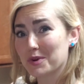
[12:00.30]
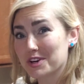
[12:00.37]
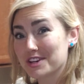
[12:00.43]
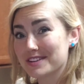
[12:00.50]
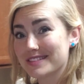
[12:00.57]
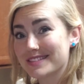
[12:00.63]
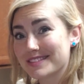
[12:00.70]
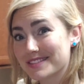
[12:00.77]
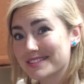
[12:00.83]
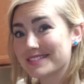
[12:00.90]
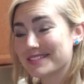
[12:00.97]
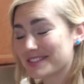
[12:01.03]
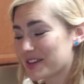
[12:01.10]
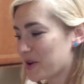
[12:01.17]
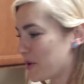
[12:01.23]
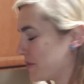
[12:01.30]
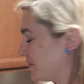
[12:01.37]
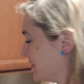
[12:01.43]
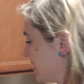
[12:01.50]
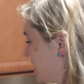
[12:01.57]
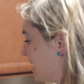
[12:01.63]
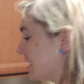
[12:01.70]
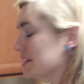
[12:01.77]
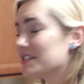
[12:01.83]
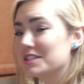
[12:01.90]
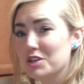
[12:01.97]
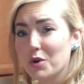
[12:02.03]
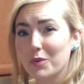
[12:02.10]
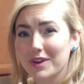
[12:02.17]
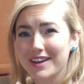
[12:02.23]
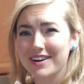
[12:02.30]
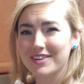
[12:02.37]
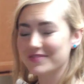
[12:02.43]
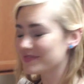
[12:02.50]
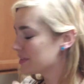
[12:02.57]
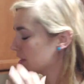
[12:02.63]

words. So don't we all?